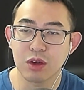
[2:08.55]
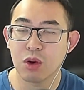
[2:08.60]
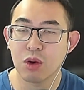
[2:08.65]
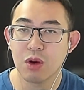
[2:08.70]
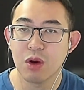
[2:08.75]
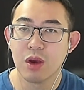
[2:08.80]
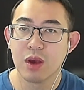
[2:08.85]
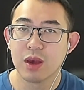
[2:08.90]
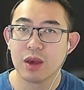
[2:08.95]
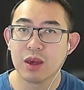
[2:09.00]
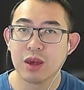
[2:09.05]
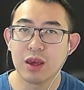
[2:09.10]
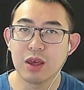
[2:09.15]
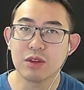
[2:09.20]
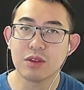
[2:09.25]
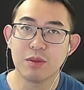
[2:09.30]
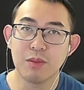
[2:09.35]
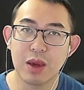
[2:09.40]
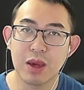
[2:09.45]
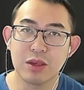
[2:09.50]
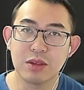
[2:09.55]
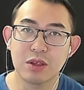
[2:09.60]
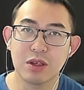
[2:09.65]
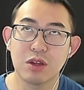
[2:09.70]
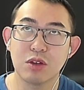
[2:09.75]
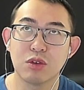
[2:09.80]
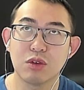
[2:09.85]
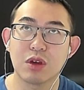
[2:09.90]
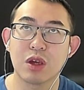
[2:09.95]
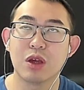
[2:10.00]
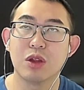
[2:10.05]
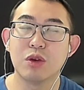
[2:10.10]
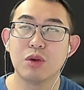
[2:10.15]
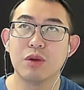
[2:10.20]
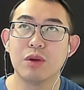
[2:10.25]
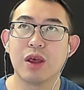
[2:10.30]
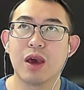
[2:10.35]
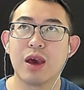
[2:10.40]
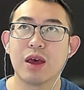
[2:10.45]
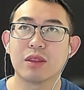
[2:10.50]
So it's amazing you can
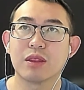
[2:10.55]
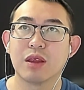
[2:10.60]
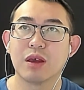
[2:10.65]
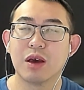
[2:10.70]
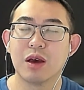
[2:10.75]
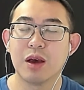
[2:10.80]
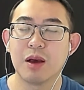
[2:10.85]
do that.